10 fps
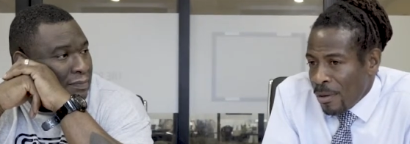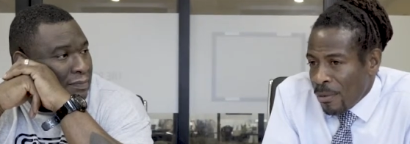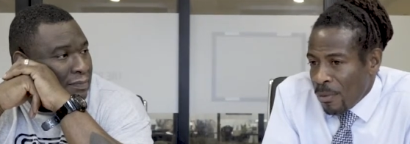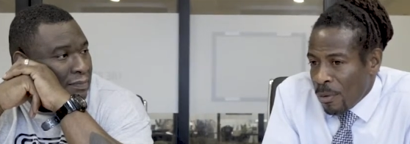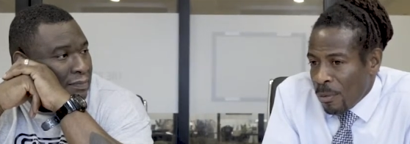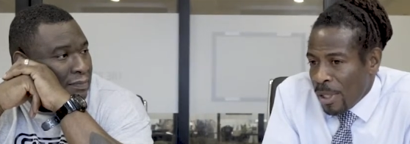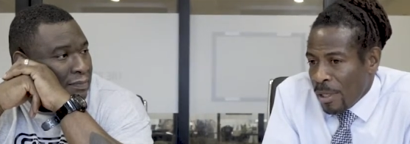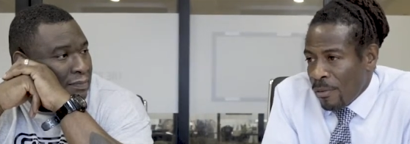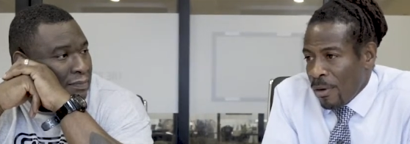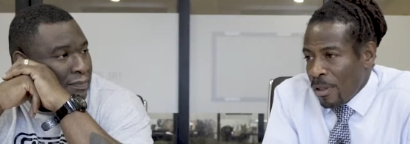Speaker 1: for
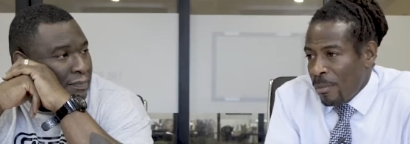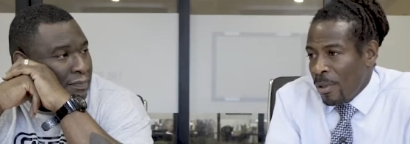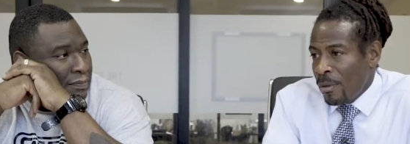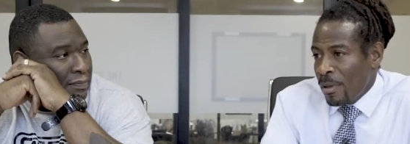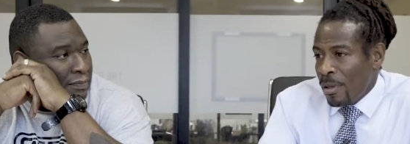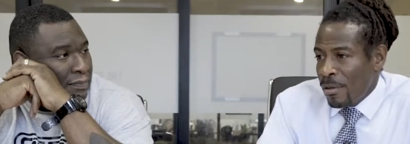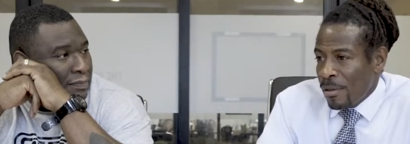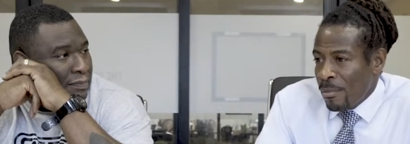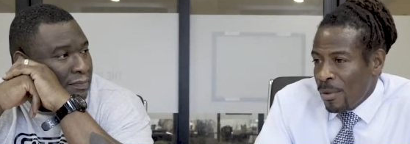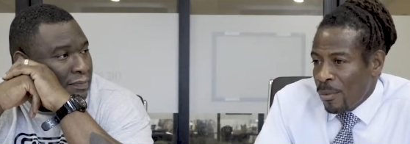many of our communities,
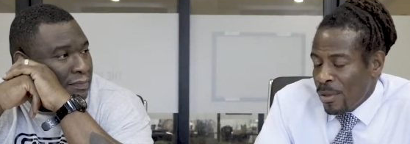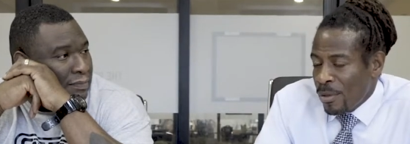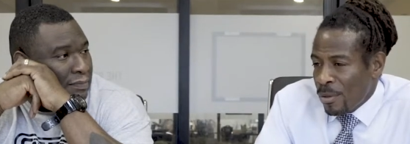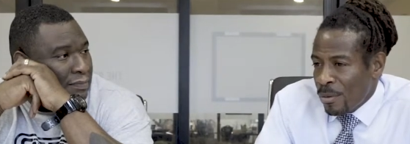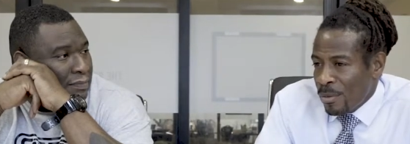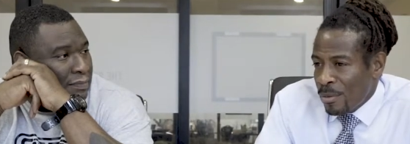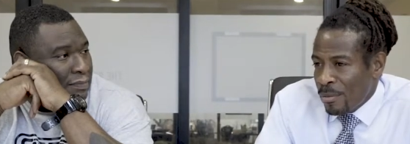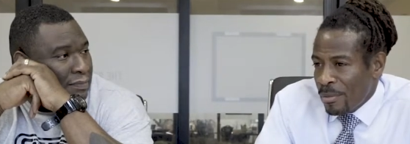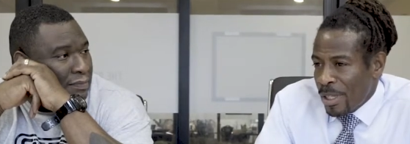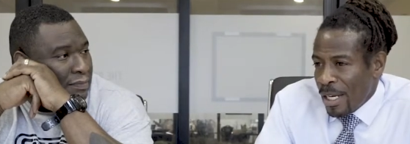some in which you,
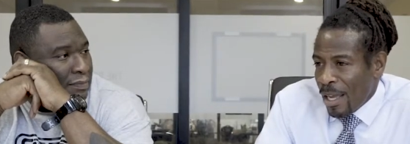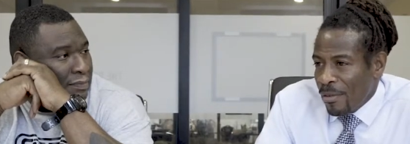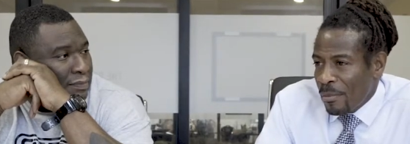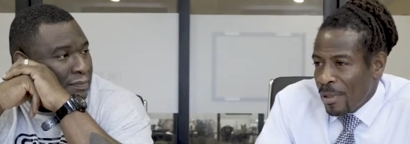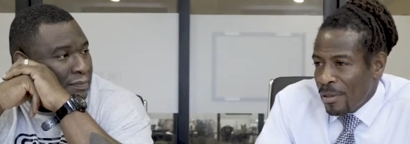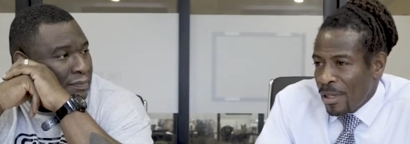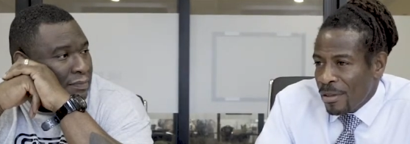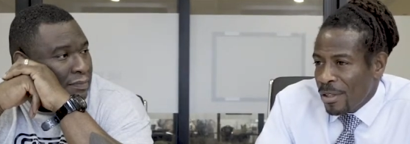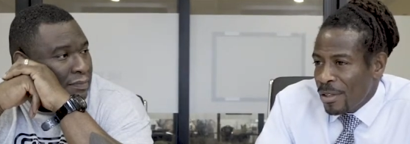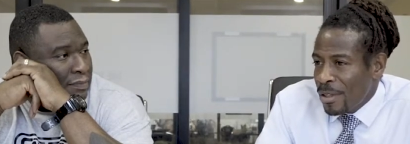that haven't been
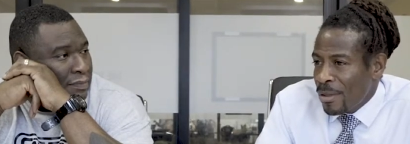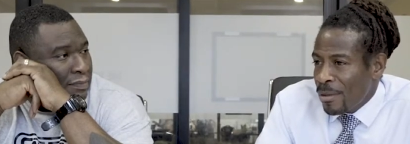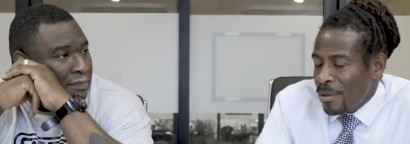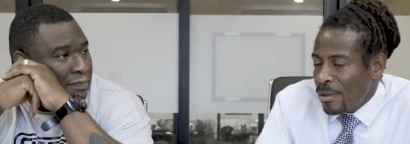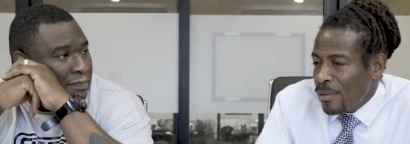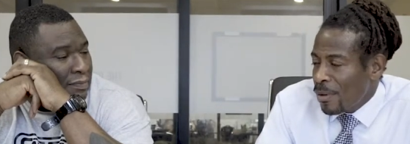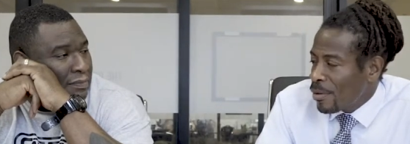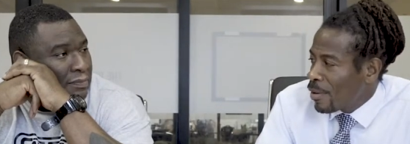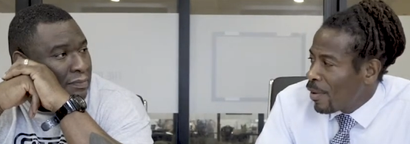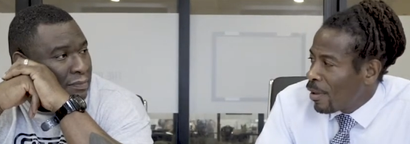touched in years, as far
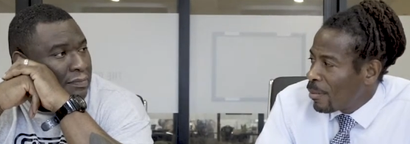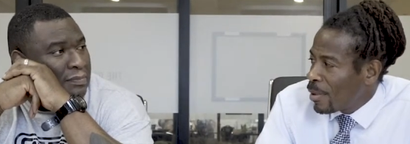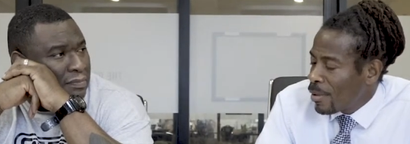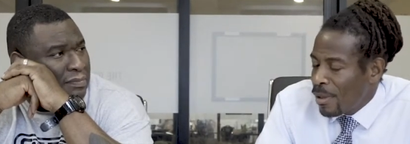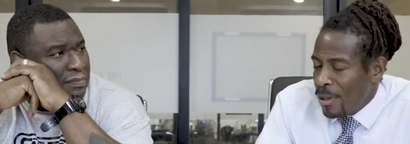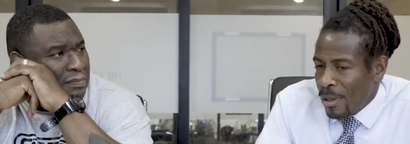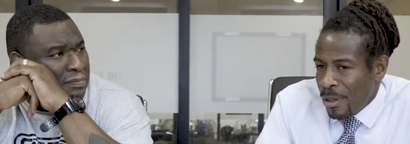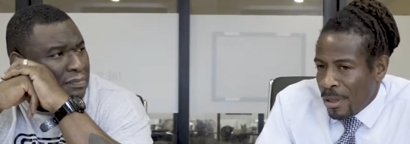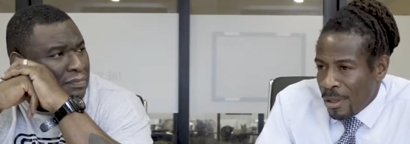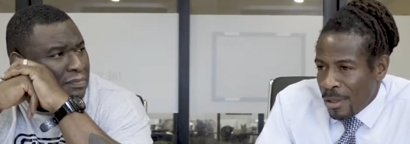as development, mm.
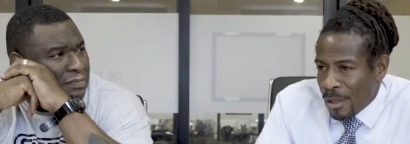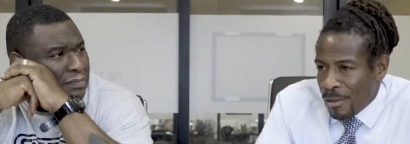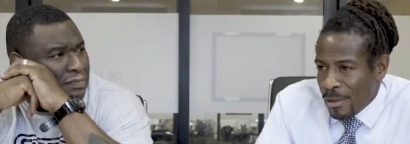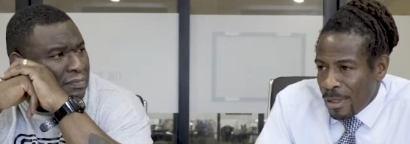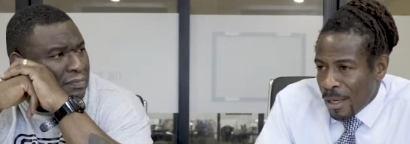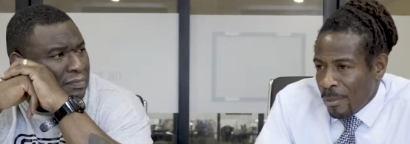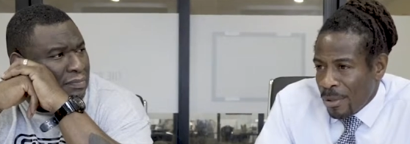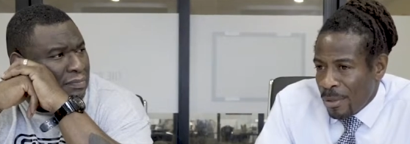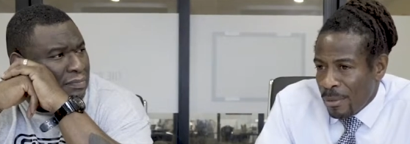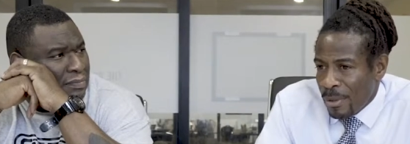and I see the
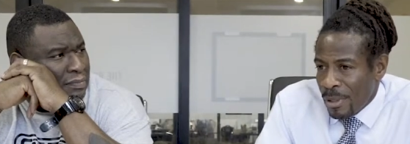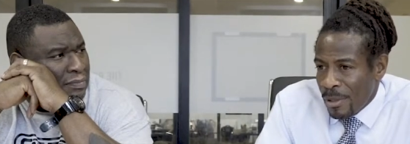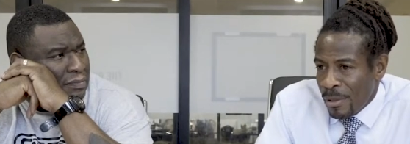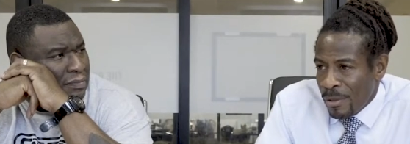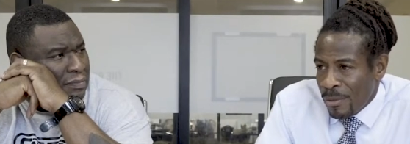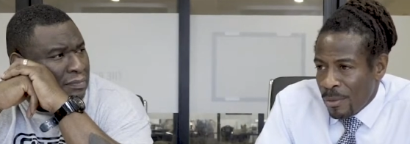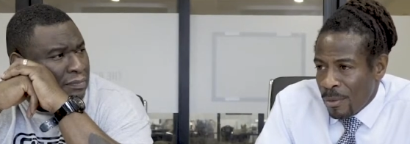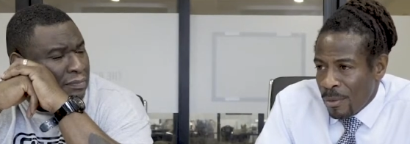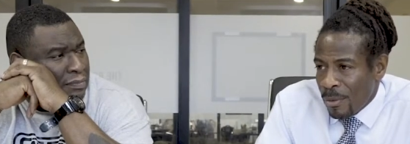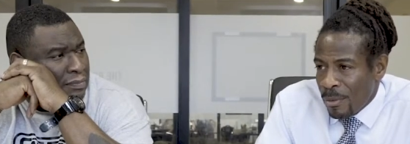opportunities
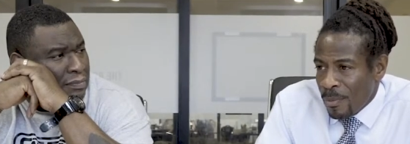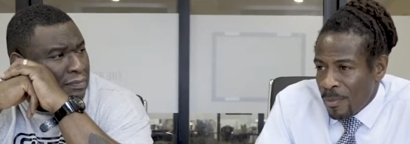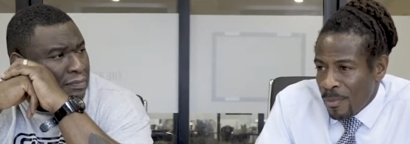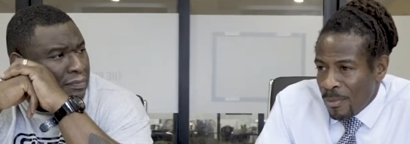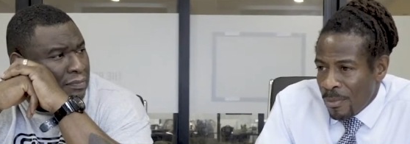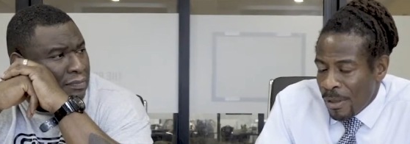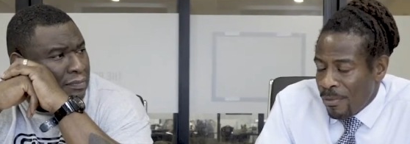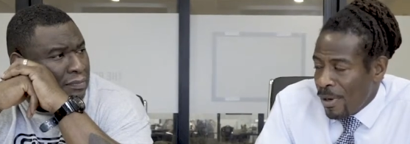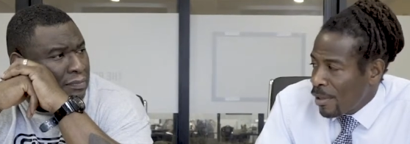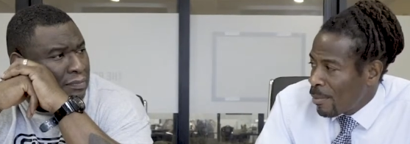for
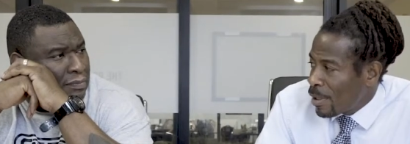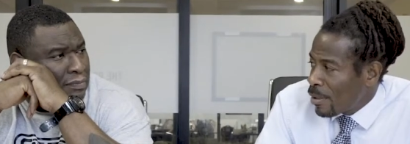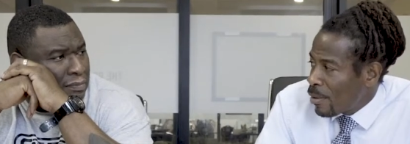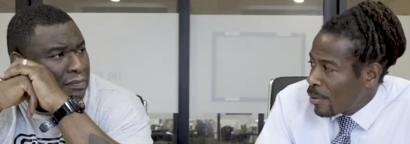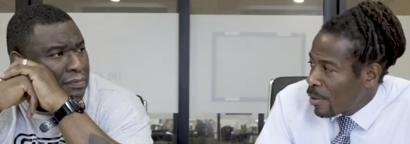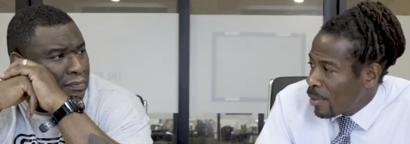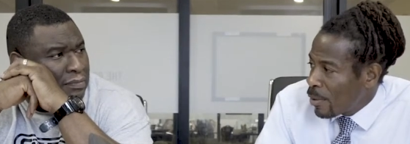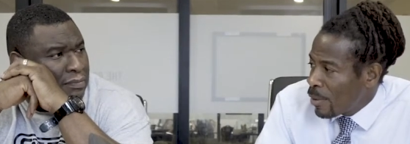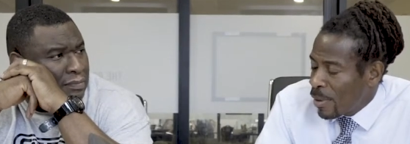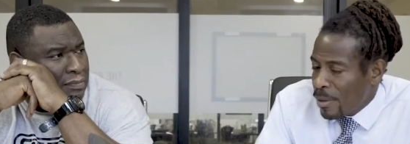investment in those
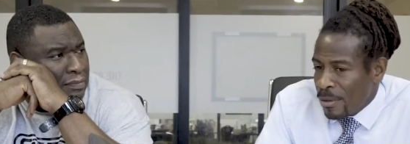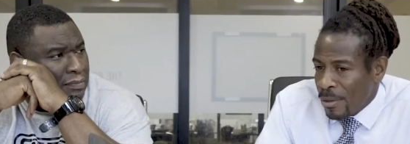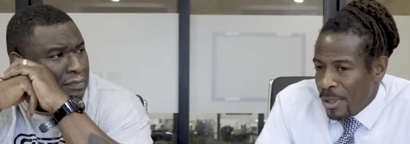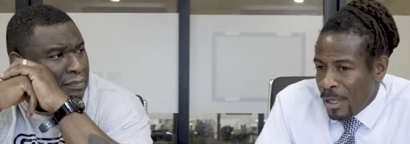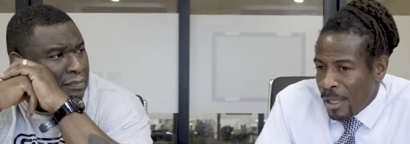communities. Mm.